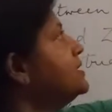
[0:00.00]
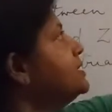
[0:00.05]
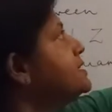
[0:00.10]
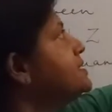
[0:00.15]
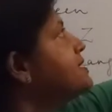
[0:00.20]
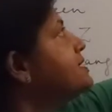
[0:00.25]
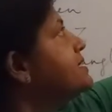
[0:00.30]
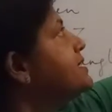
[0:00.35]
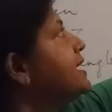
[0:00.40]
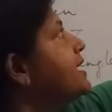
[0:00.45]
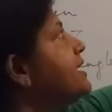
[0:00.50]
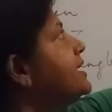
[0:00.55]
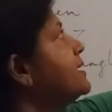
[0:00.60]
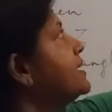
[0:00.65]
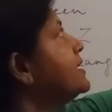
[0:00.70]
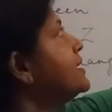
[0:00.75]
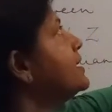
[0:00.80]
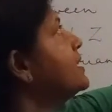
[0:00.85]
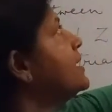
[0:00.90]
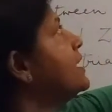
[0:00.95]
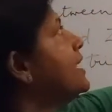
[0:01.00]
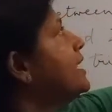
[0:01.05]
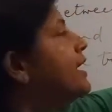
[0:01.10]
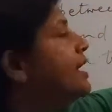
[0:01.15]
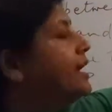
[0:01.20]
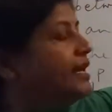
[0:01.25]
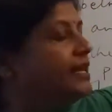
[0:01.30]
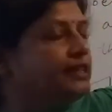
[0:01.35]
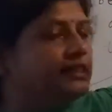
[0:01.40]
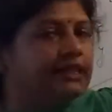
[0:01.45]
Z.
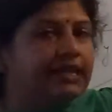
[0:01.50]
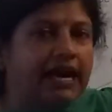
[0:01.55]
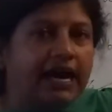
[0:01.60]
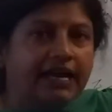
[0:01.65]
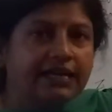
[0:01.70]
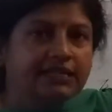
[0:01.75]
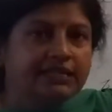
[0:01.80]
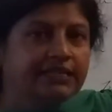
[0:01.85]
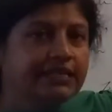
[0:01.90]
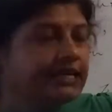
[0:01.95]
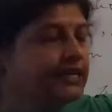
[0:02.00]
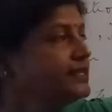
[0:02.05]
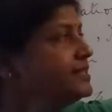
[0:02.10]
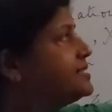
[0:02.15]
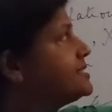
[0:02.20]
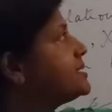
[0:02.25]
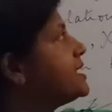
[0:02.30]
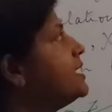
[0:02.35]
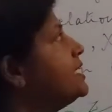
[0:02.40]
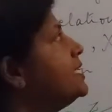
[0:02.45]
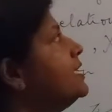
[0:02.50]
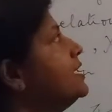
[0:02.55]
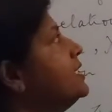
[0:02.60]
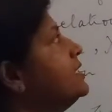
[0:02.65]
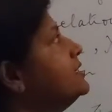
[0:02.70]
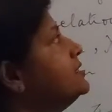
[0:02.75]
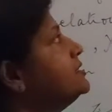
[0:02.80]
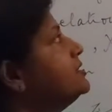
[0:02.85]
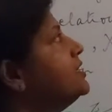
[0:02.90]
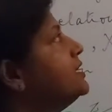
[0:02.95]
In that case,
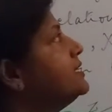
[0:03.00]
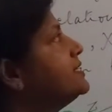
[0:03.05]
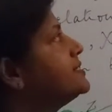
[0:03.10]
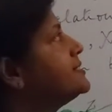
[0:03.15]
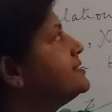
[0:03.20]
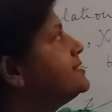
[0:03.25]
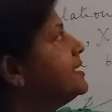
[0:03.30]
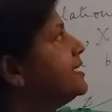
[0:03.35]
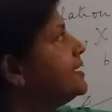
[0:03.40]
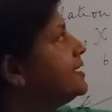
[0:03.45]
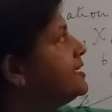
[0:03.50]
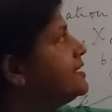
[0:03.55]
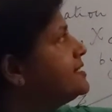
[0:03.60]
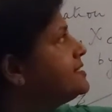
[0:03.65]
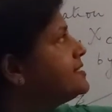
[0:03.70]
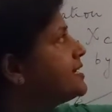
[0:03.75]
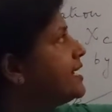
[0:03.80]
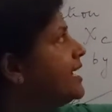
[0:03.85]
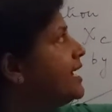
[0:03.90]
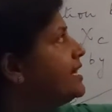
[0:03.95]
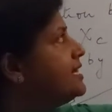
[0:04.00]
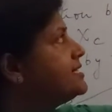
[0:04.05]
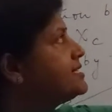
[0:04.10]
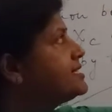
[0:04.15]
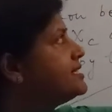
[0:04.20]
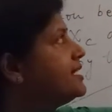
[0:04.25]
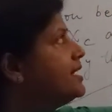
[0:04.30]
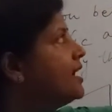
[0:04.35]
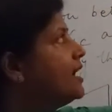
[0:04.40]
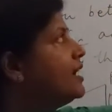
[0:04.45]
the series
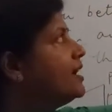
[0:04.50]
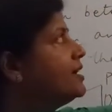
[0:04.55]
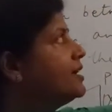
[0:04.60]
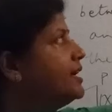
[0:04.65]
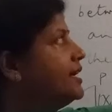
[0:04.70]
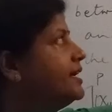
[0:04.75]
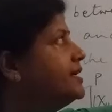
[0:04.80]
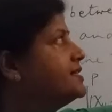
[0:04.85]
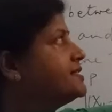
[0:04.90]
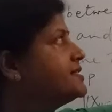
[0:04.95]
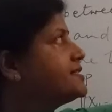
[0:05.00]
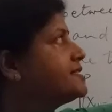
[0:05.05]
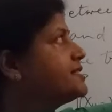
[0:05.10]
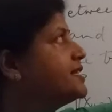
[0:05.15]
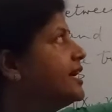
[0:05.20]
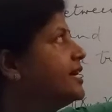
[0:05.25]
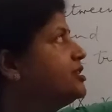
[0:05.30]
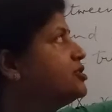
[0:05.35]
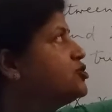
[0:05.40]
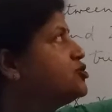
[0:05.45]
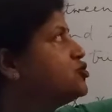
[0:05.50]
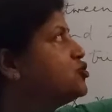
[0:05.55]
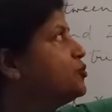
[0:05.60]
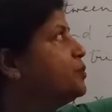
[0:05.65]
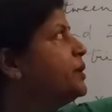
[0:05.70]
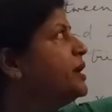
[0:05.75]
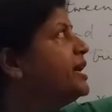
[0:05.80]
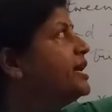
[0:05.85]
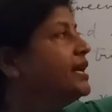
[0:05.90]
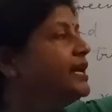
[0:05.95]
LCR is said to
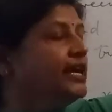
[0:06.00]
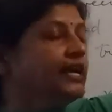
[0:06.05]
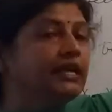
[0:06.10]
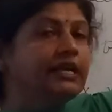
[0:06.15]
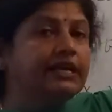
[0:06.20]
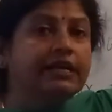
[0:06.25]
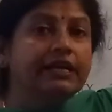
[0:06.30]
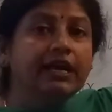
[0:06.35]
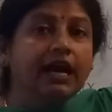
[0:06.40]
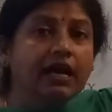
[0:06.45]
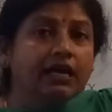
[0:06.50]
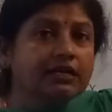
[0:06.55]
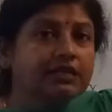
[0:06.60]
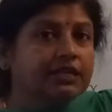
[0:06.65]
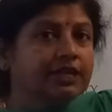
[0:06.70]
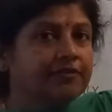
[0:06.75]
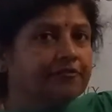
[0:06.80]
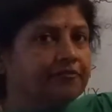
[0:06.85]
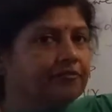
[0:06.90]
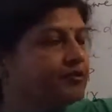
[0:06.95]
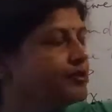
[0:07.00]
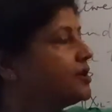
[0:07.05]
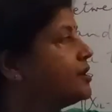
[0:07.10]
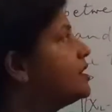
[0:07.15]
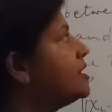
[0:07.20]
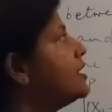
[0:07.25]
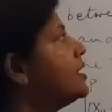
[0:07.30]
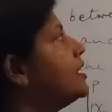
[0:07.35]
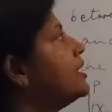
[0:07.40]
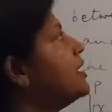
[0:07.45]
be inductive.
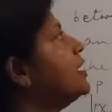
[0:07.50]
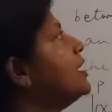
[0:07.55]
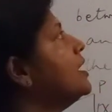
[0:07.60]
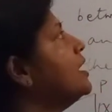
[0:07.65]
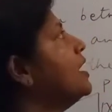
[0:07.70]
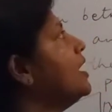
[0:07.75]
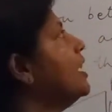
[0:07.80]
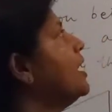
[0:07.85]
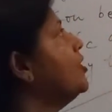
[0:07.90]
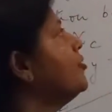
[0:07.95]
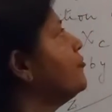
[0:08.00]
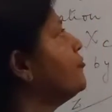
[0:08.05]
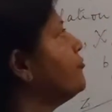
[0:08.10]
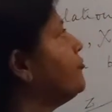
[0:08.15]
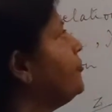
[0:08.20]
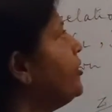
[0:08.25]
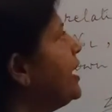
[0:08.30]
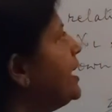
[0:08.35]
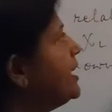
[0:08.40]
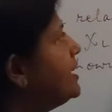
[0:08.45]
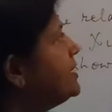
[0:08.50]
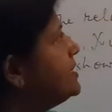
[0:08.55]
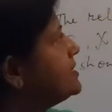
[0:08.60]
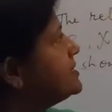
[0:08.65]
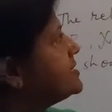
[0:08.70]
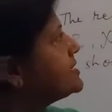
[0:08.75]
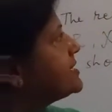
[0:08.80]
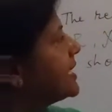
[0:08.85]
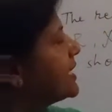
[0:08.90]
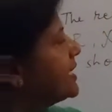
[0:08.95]
When,
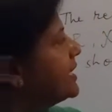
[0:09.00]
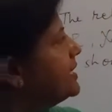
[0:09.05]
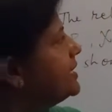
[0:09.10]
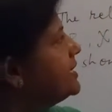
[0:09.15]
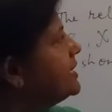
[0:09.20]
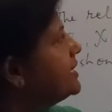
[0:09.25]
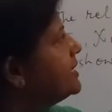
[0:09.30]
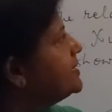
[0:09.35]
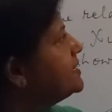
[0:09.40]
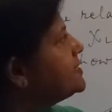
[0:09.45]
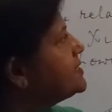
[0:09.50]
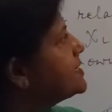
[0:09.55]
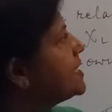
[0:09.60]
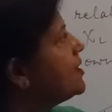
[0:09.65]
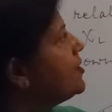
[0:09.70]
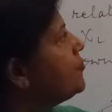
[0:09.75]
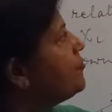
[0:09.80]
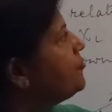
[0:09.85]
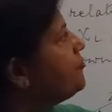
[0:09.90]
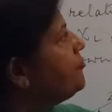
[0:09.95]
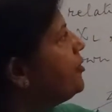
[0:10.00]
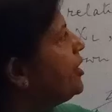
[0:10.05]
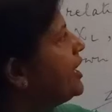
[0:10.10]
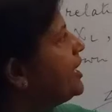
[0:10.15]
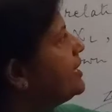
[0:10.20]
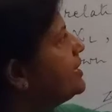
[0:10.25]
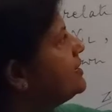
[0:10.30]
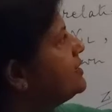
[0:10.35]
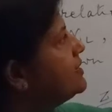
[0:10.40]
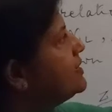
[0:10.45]
second case,
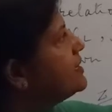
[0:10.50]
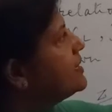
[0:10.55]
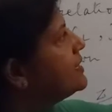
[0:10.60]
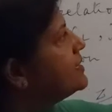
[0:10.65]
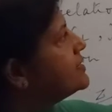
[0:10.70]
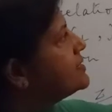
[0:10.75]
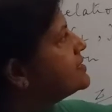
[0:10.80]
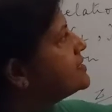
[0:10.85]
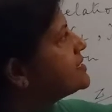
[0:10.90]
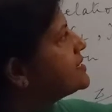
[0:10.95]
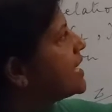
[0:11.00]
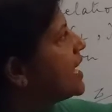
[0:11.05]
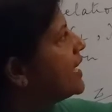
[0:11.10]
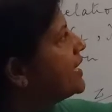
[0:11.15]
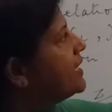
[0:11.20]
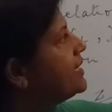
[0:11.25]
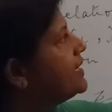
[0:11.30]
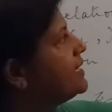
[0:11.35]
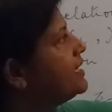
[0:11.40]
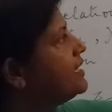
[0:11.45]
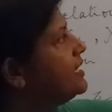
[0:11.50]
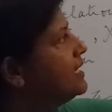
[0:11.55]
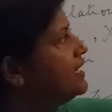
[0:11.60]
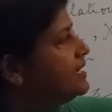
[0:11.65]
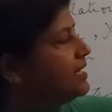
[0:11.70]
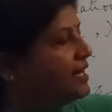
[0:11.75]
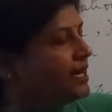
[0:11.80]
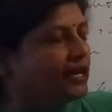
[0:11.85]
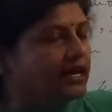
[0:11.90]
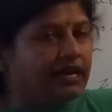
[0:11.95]
when xi L
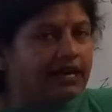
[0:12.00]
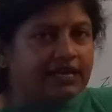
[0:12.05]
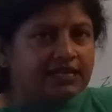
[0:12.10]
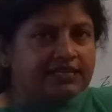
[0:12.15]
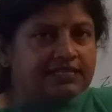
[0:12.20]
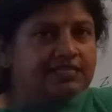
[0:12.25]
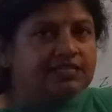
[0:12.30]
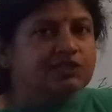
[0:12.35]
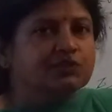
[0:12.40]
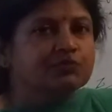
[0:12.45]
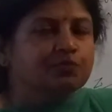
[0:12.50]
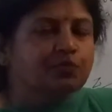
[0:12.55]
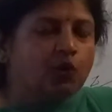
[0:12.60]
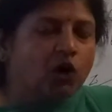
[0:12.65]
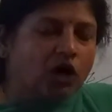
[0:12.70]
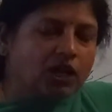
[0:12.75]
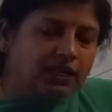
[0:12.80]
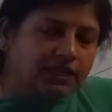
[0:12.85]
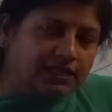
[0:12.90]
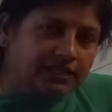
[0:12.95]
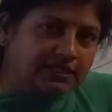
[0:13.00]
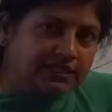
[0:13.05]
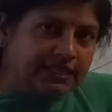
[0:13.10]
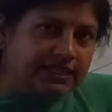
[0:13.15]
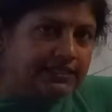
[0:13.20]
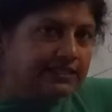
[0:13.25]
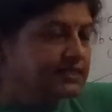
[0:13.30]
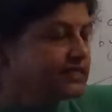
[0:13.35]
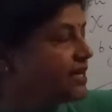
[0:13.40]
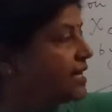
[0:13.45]
is smaller
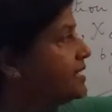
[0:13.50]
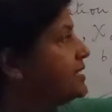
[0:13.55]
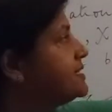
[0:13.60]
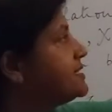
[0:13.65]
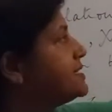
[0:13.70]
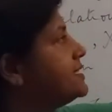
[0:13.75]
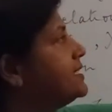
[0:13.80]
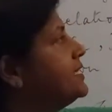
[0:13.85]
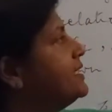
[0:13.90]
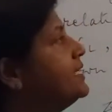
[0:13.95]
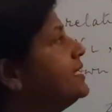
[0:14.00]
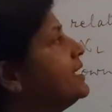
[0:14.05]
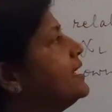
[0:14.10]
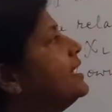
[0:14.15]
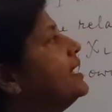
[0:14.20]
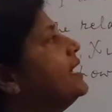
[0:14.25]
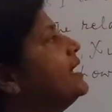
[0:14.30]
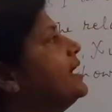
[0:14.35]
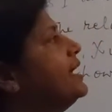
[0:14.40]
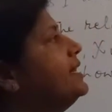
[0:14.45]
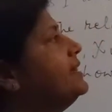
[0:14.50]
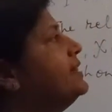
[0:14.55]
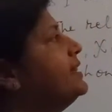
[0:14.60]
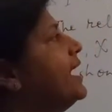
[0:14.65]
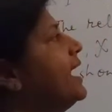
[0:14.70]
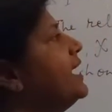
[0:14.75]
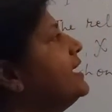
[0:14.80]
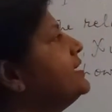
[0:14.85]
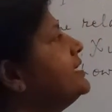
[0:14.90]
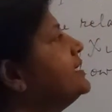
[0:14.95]
than xi C, in
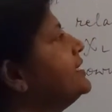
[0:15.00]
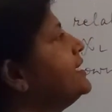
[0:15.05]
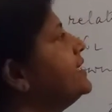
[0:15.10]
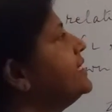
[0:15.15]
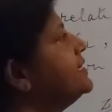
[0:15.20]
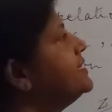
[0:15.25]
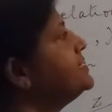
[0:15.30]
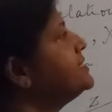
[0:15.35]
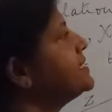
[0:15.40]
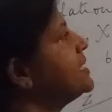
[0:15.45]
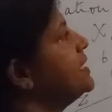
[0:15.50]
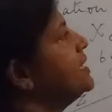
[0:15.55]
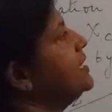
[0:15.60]
that case